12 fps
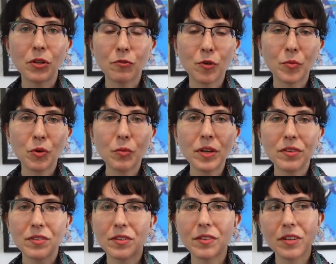it from your
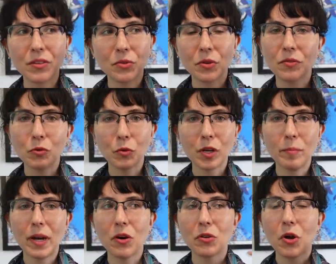wrist and then you don't have to worry
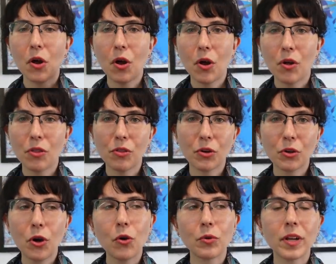about the
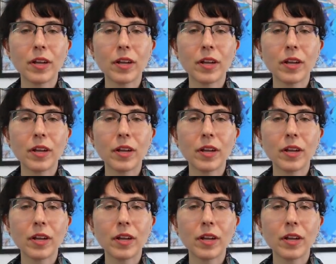coat.